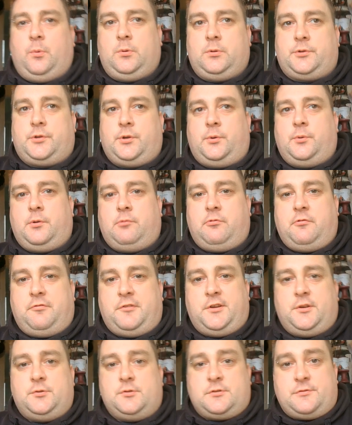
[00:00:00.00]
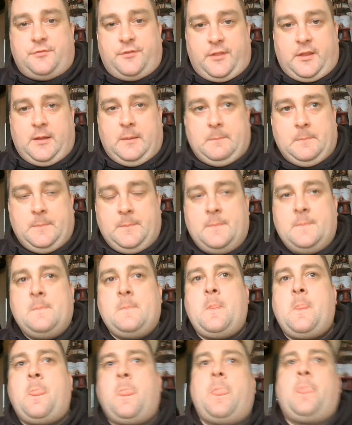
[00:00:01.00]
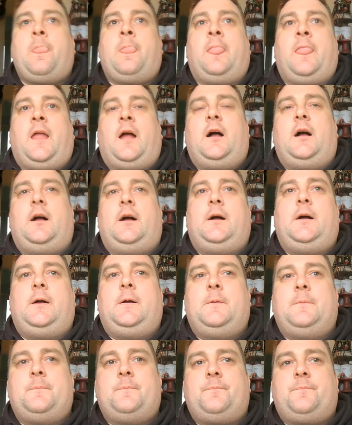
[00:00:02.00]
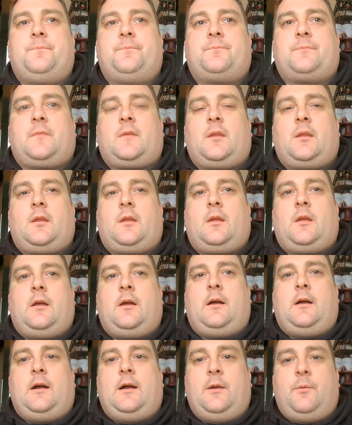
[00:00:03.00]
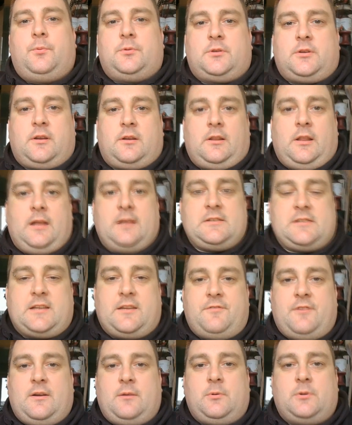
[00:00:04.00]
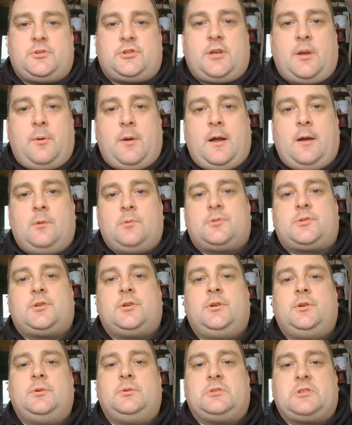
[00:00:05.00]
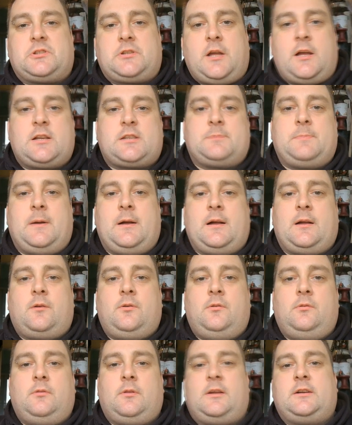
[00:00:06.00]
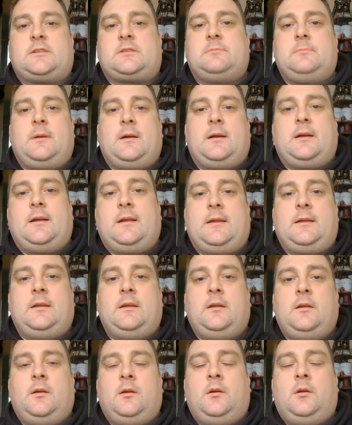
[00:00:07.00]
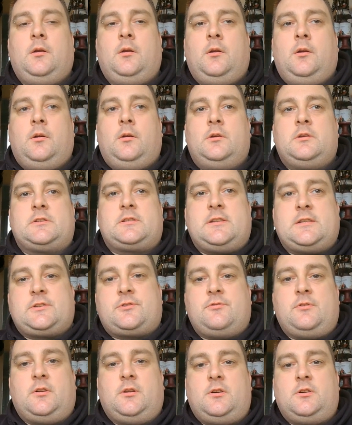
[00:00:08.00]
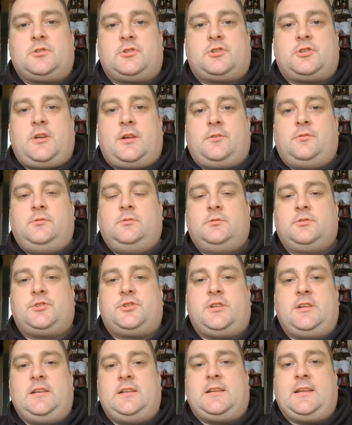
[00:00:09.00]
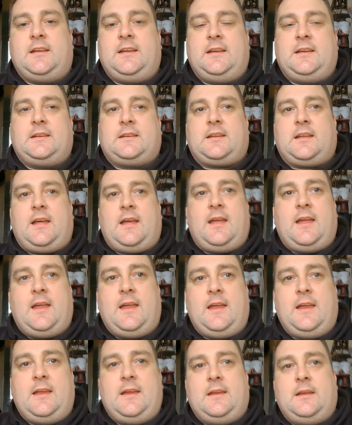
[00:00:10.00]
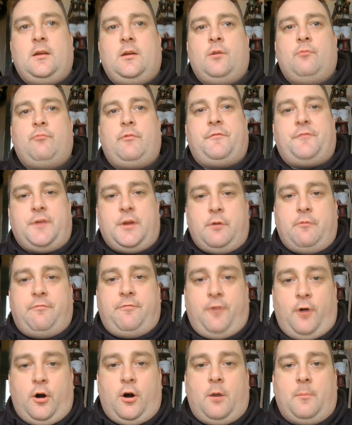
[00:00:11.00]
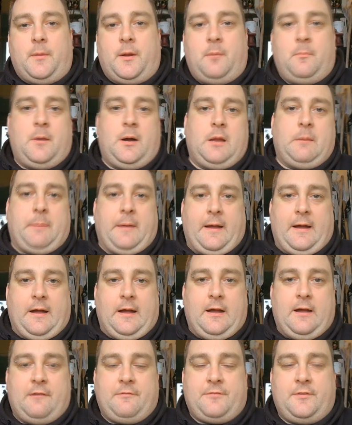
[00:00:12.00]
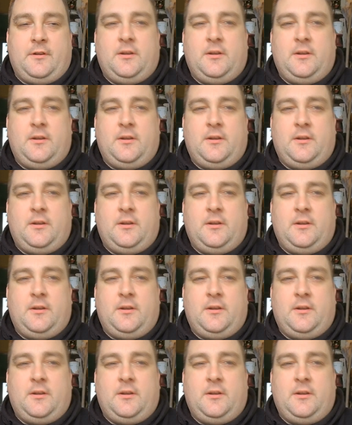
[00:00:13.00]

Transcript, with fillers: do the reviews for them. Um, I would like to give out a shout out to Star Sparkle, that's my sister-in-law's channel. She did a review for me on my behalf